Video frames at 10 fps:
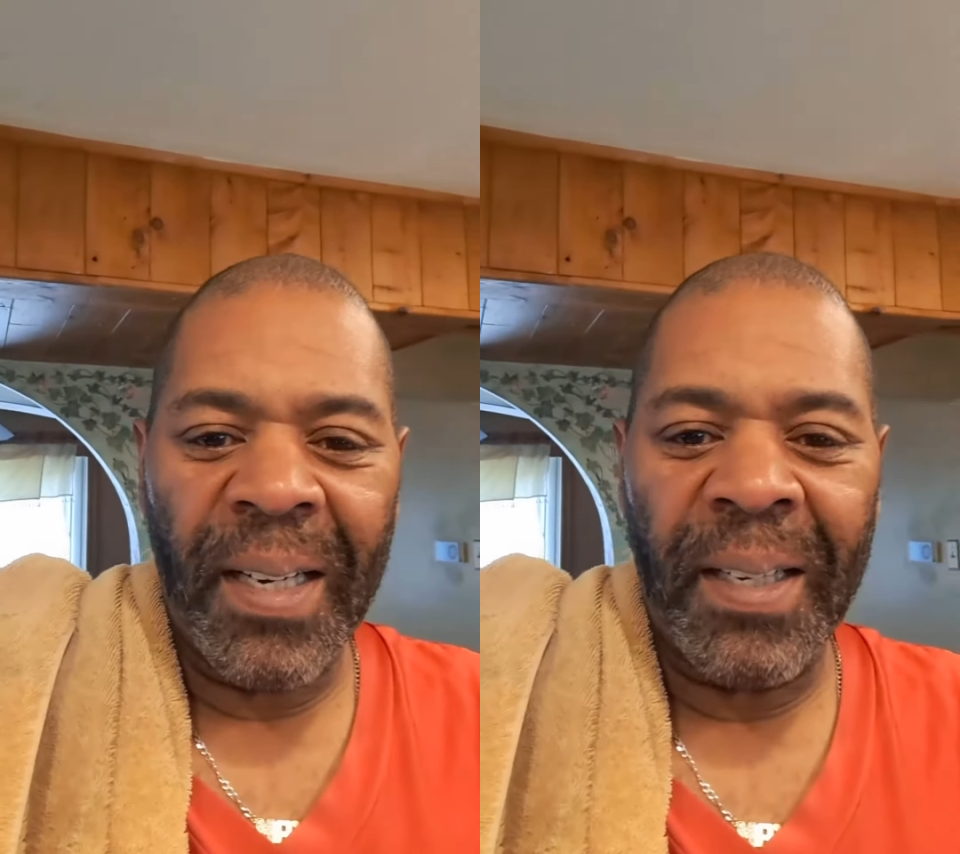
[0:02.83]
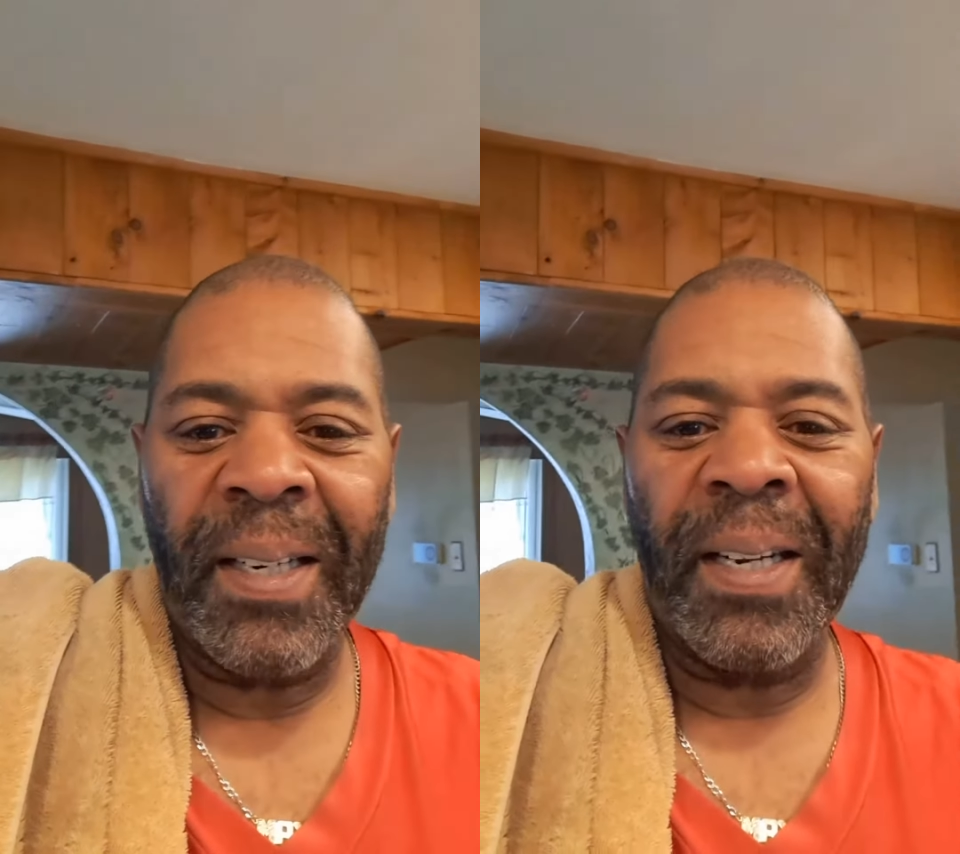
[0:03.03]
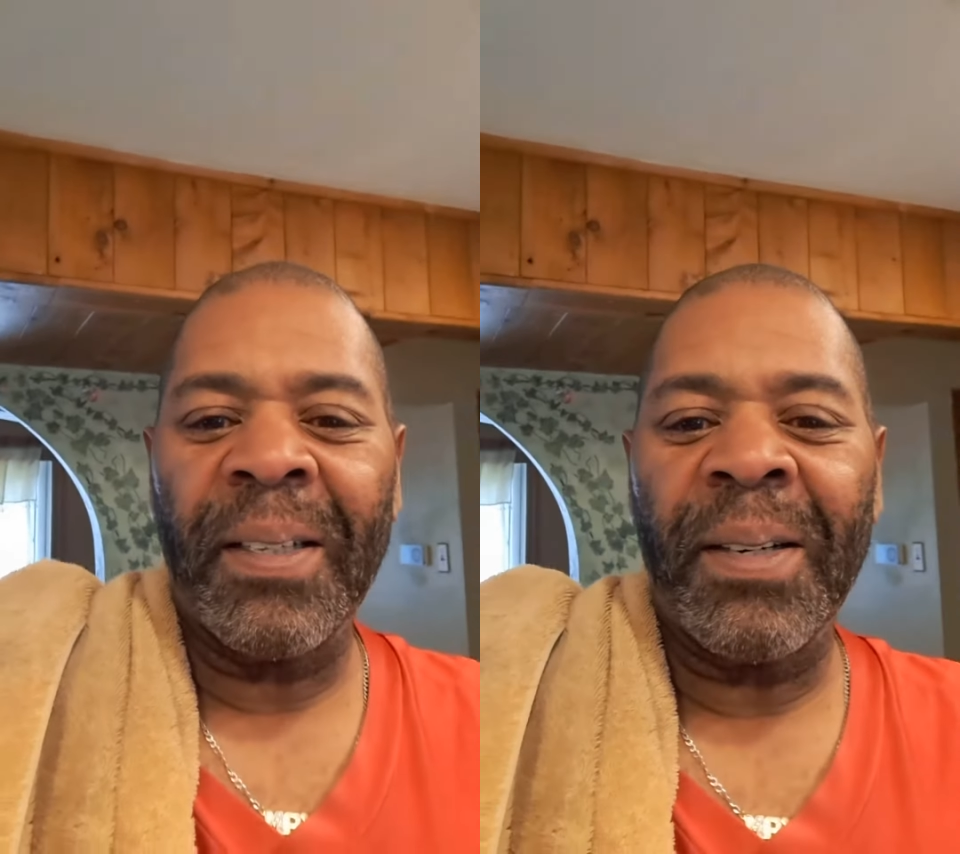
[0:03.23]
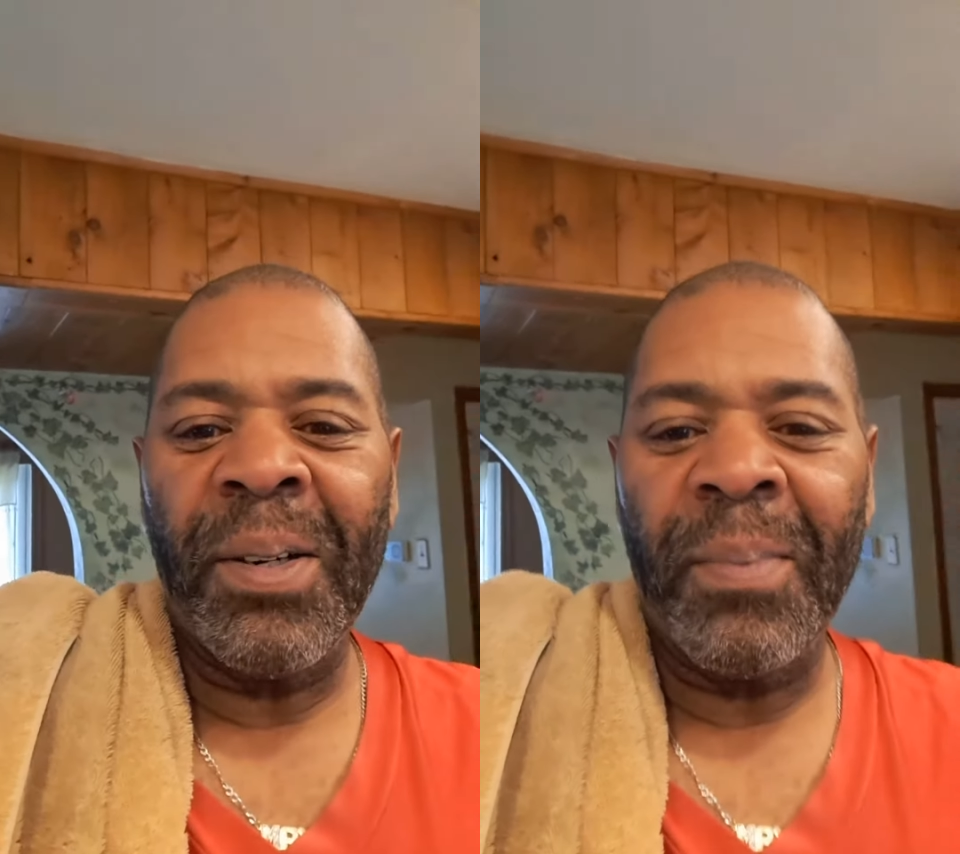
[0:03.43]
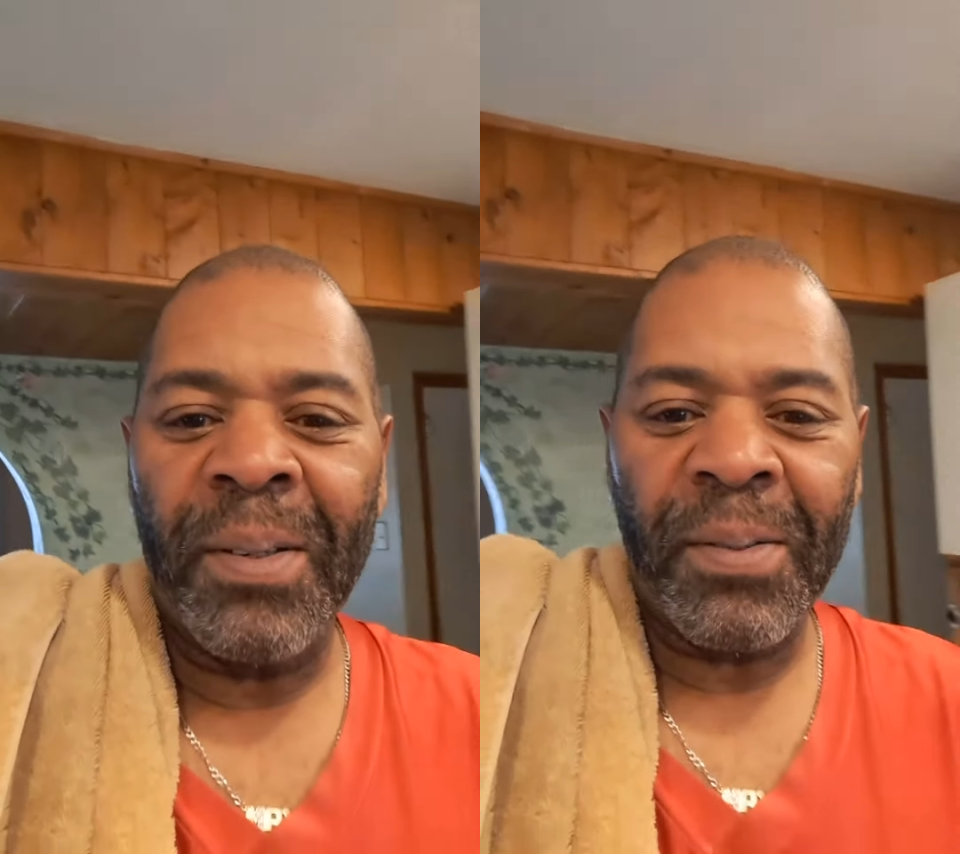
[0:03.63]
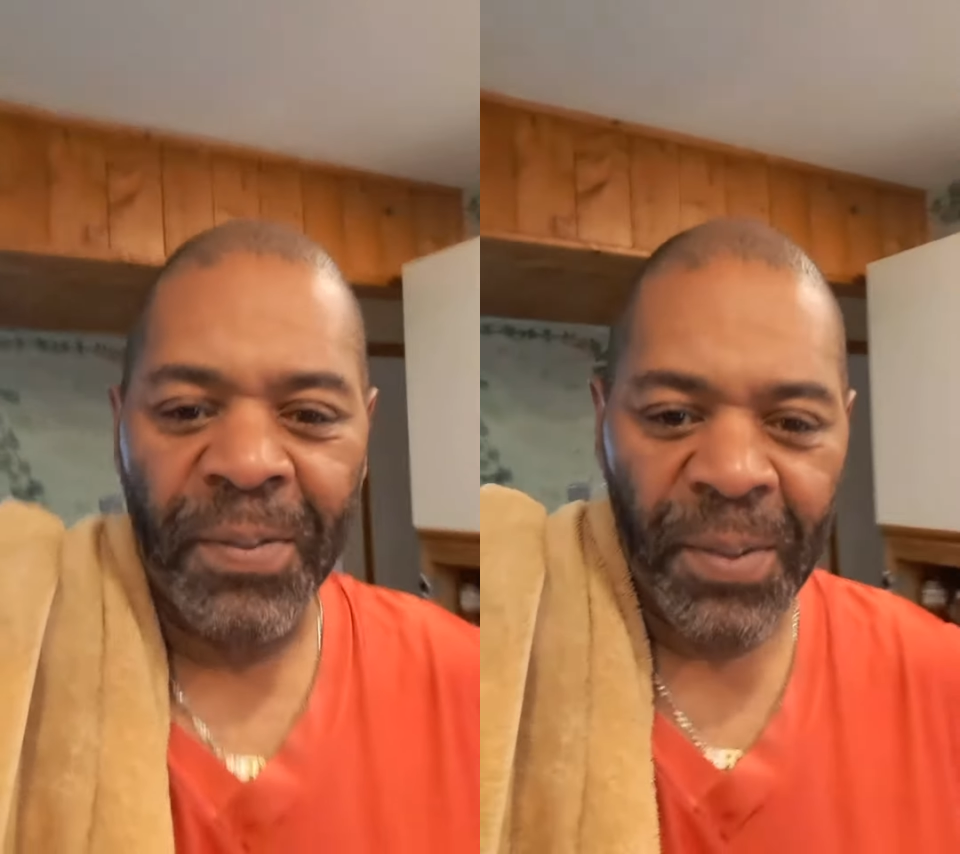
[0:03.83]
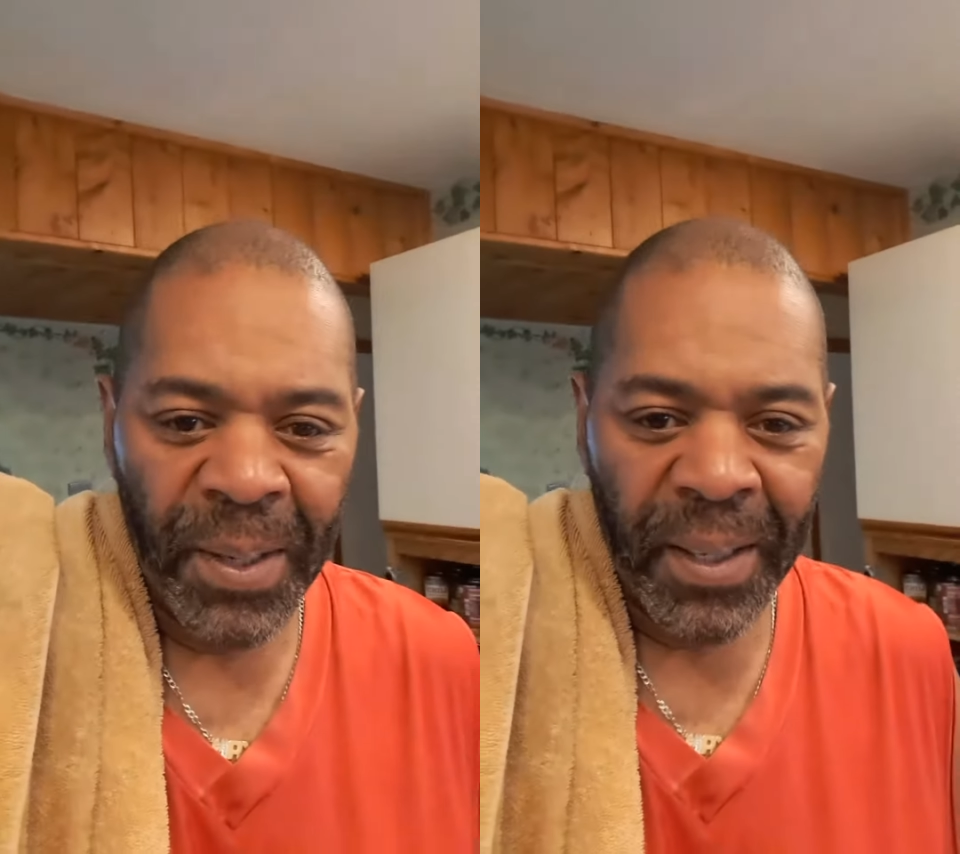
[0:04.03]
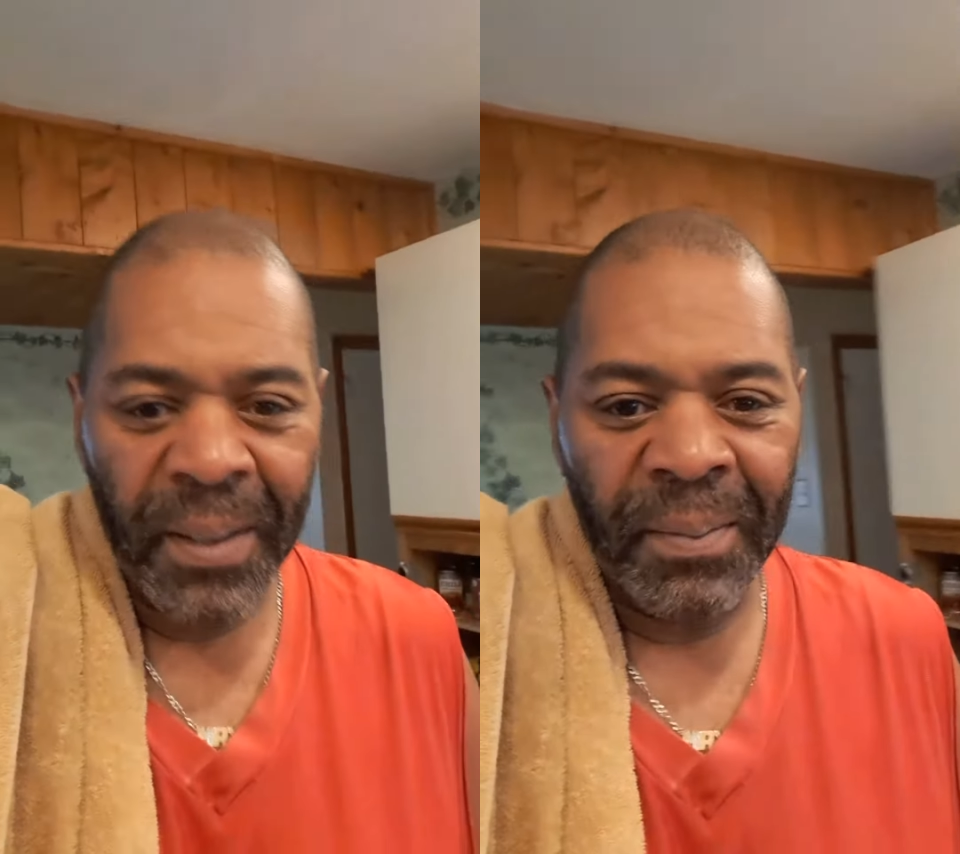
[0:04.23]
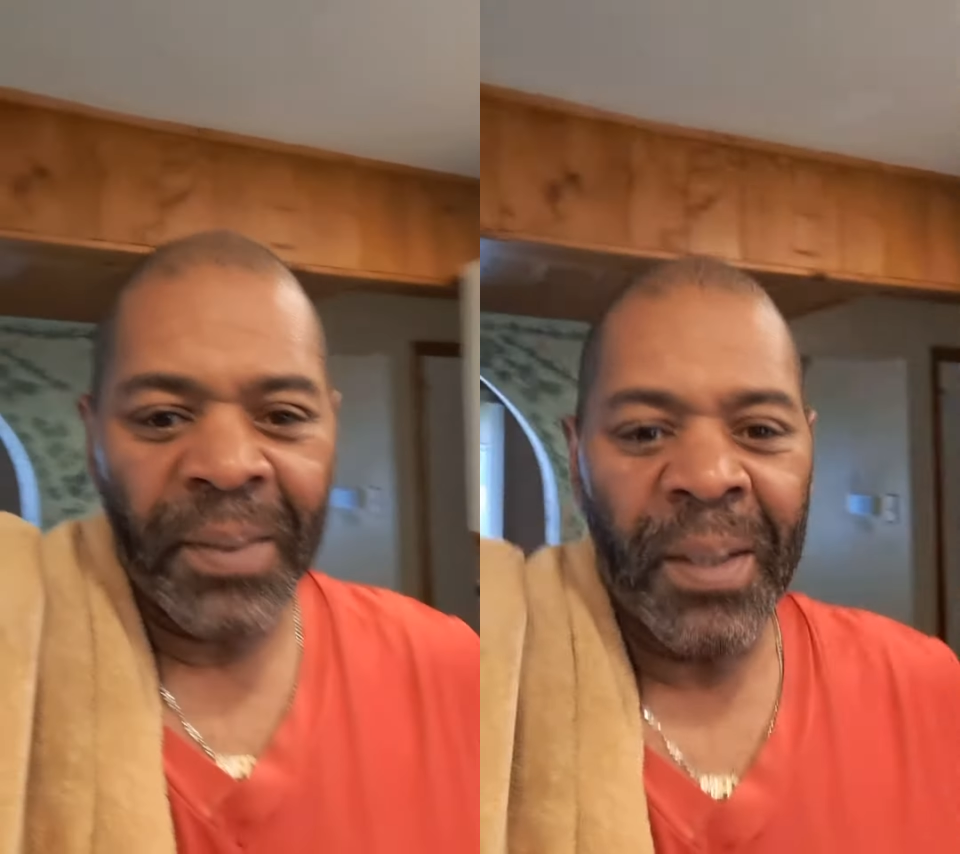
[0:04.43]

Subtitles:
aka the Nubian Foodie.